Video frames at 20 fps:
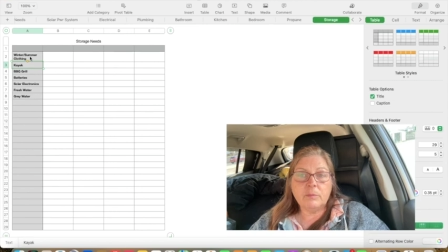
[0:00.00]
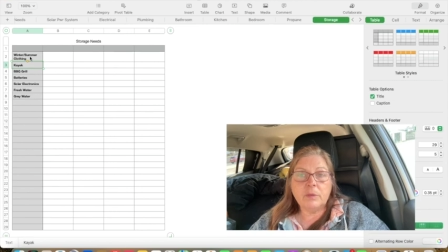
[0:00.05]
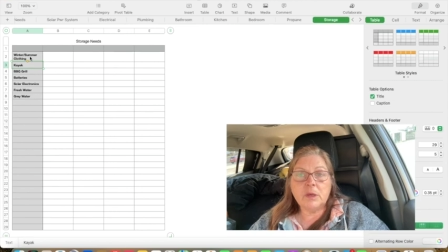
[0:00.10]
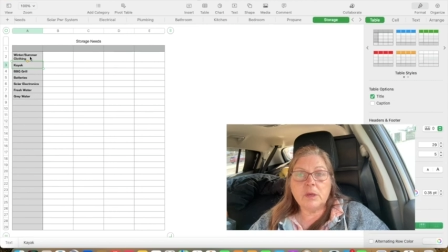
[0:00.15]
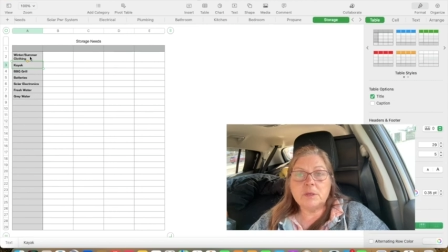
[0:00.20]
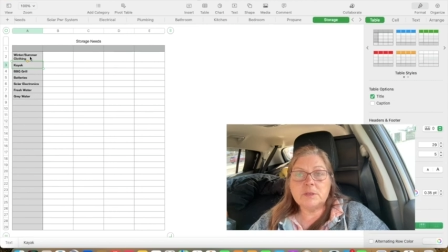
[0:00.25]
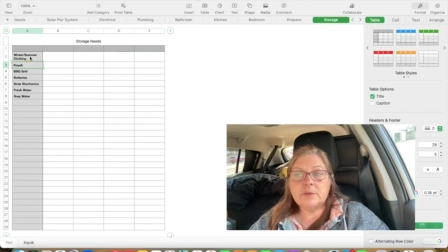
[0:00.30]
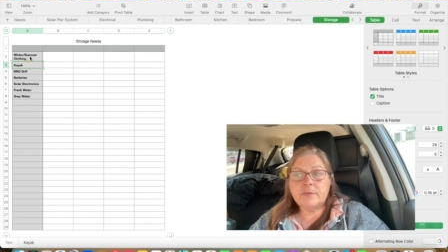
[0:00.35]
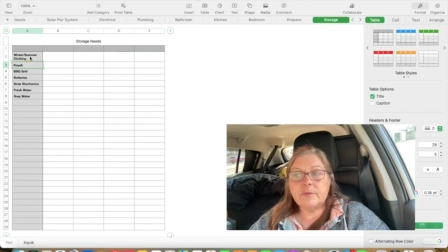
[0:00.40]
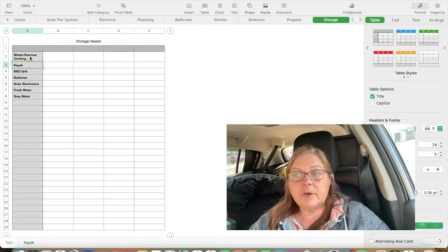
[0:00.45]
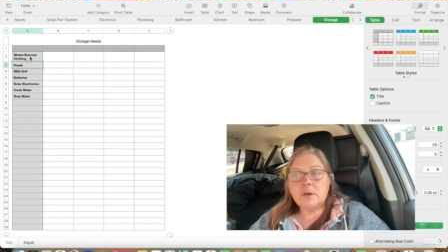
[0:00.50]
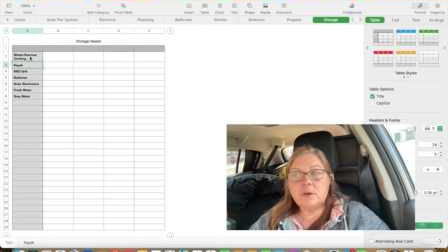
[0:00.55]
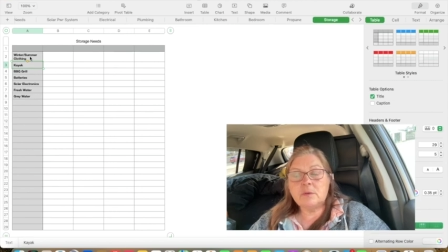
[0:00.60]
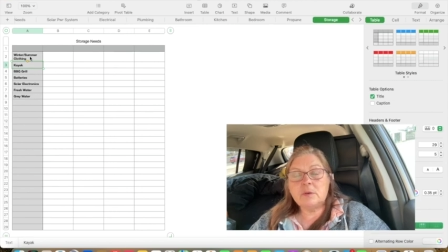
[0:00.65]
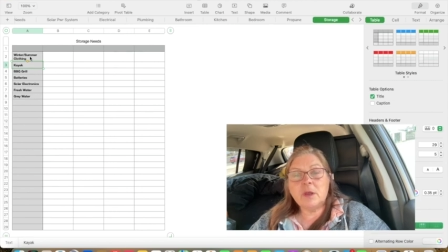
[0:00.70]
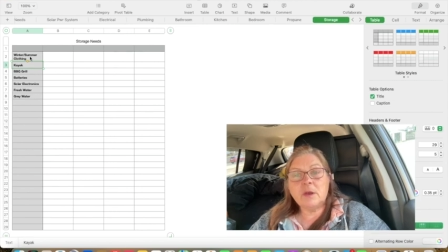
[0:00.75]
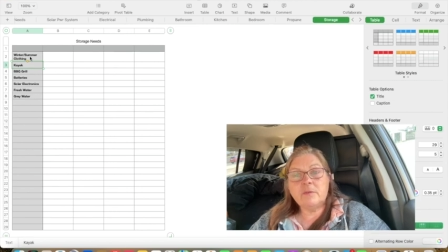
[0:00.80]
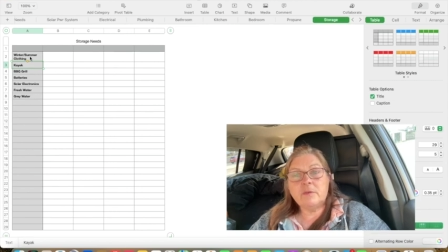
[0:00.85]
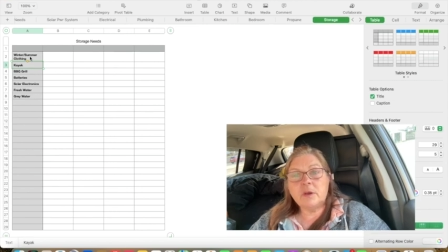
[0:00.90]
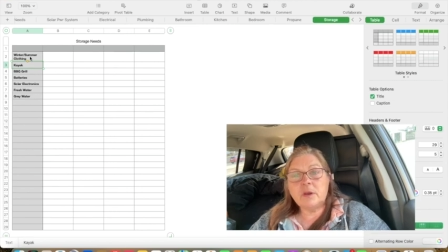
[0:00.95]
Because if I don't
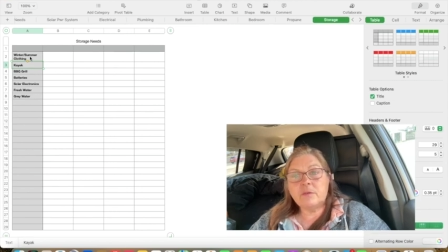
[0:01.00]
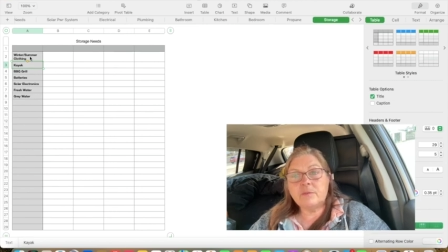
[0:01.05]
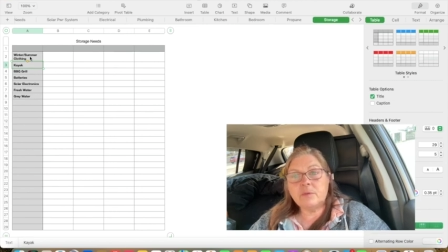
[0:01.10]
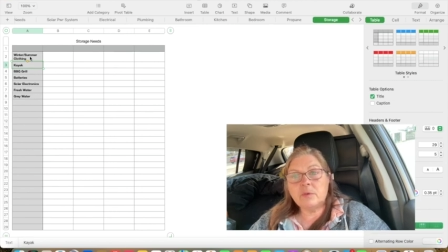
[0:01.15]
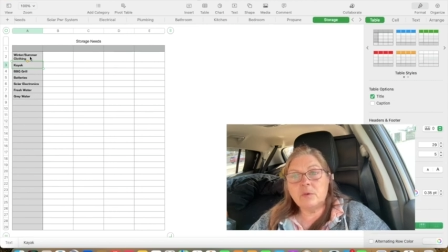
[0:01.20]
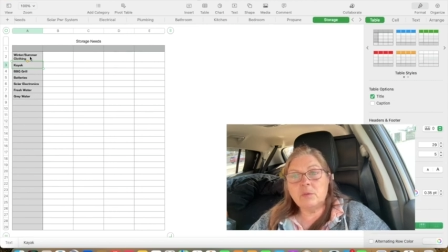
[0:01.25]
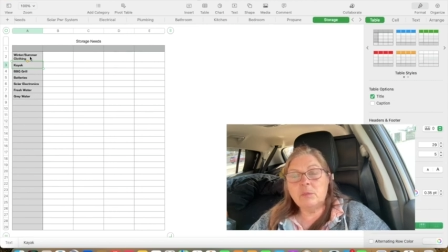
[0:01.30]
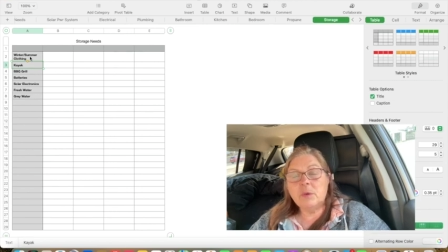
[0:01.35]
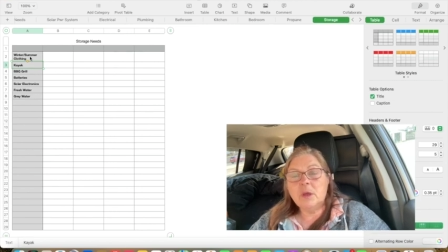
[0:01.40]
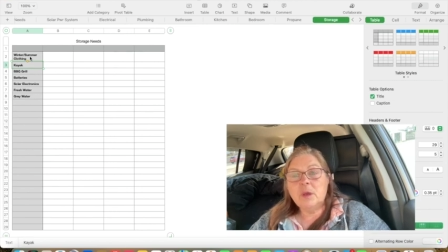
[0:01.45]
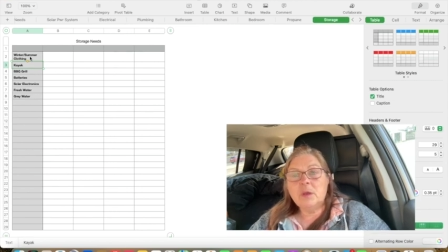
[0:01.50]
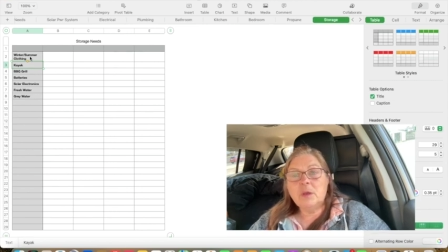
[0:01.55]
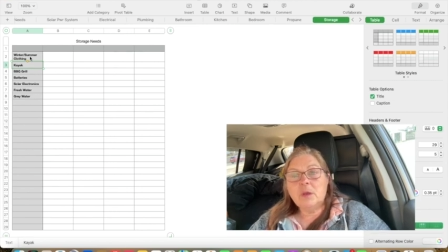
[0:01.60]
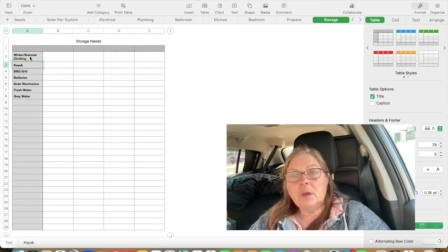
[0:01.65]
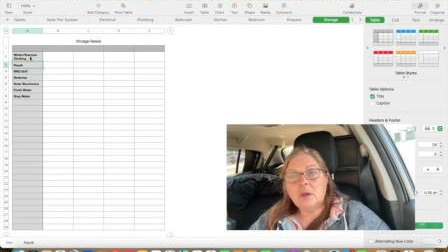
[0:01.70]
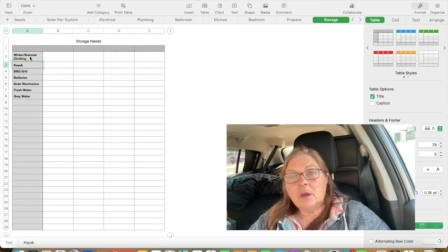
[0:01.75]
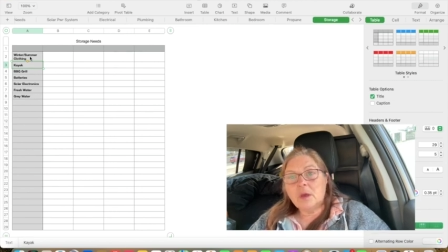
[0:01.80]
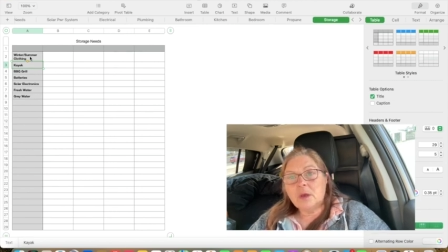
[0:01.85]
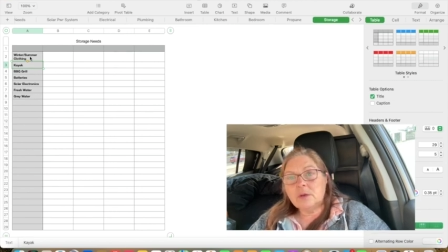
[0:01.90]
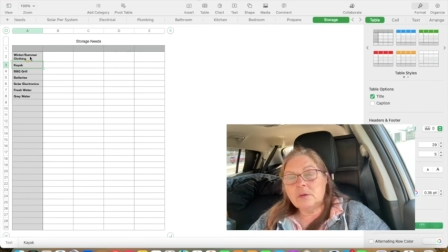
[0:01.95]
have enough room
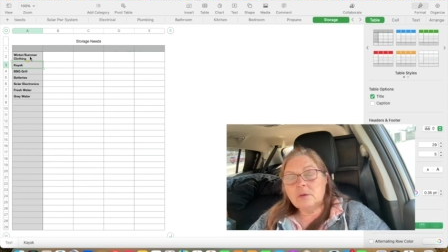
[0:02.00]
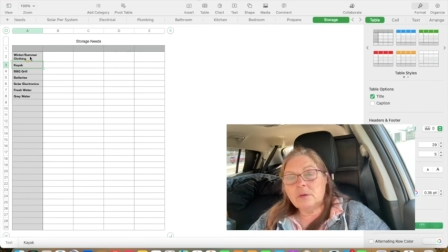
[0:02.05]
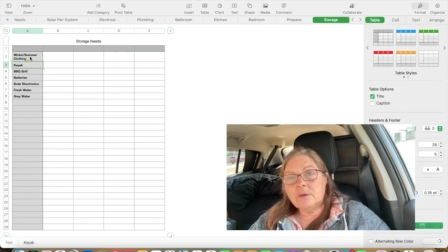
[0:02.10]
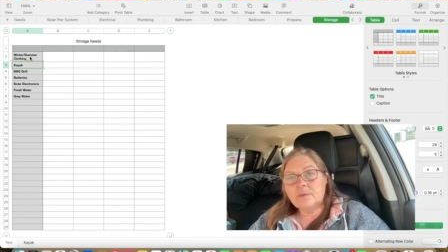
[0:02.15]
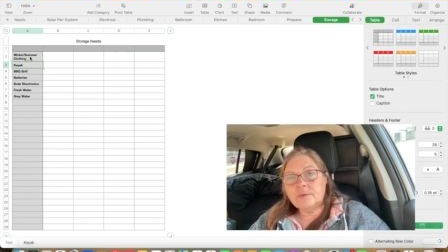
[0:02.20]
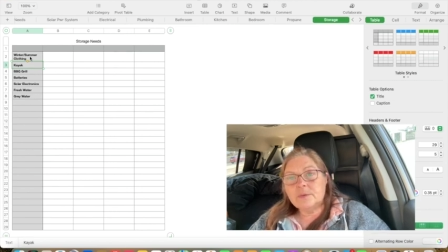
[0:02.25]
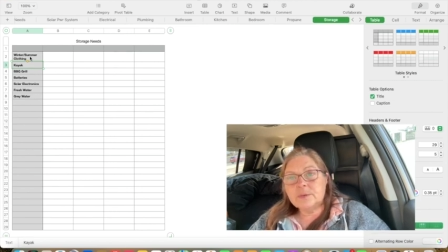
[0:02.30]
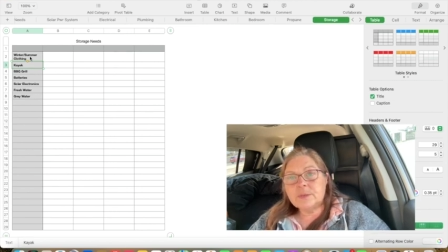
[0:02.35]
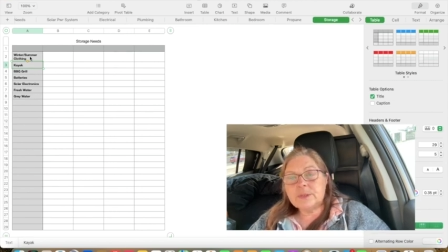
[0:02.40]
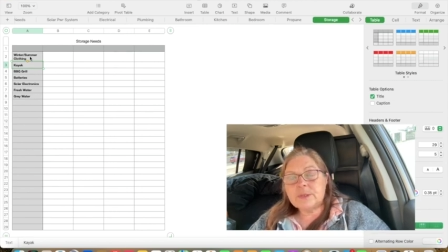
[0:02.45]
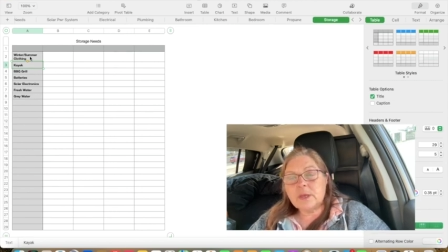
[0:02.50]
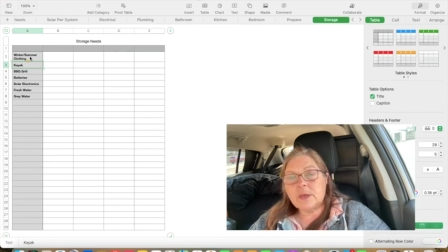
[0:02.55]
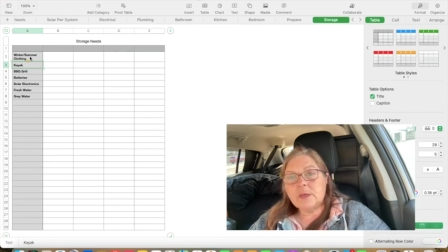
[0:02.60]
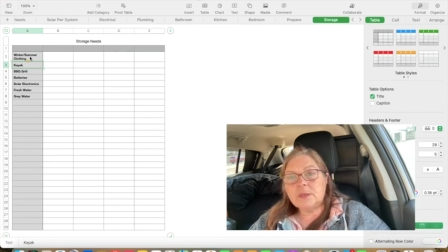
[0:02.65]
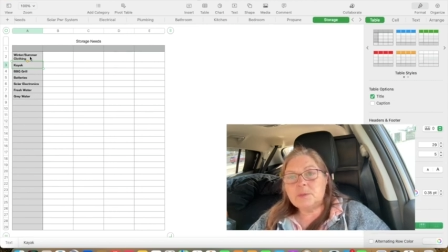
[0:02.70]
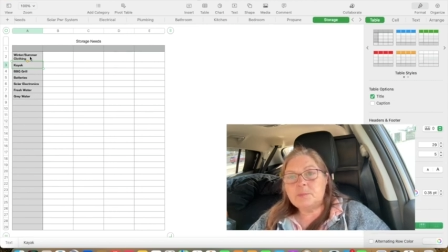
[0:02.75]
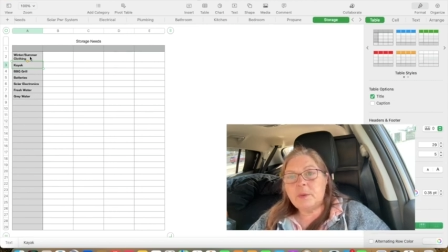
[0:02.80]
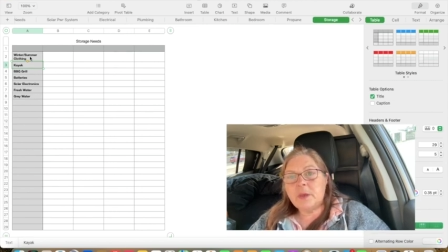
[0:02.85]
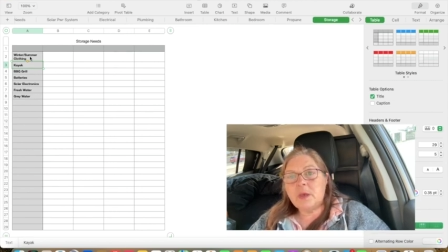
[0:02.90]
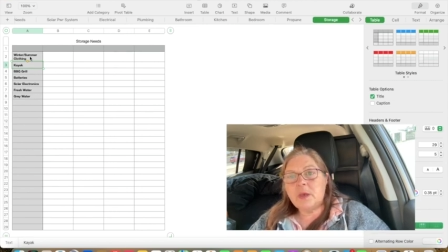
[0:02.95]
under a
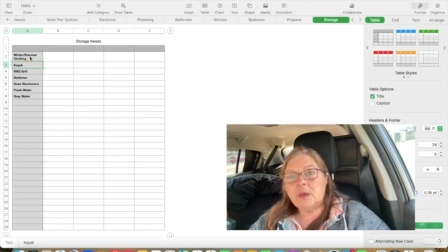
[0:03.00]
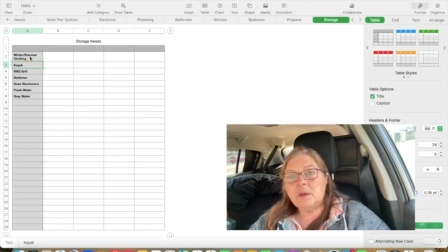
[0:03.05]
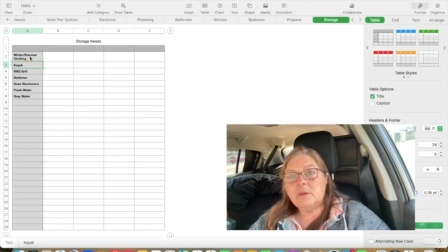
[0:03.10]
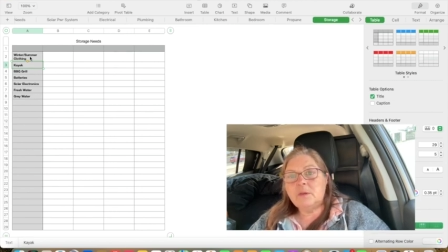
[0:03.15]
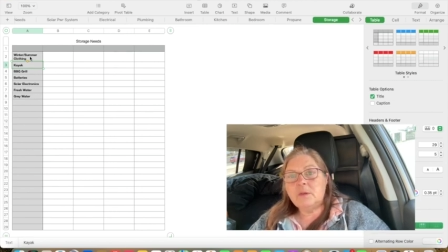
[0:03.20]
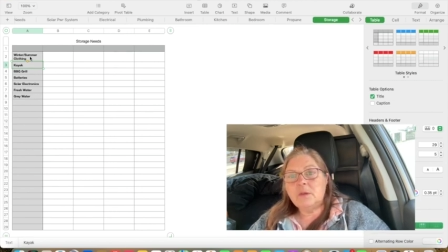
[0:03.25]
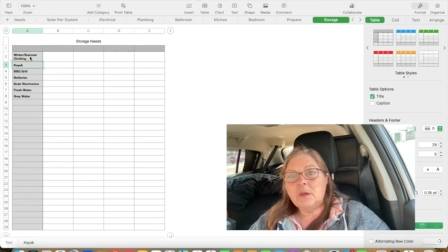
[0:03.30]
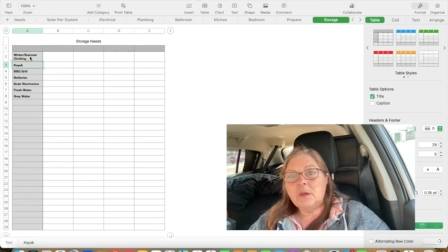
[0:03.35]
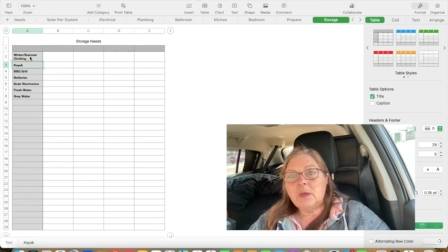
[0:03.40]
full-size bed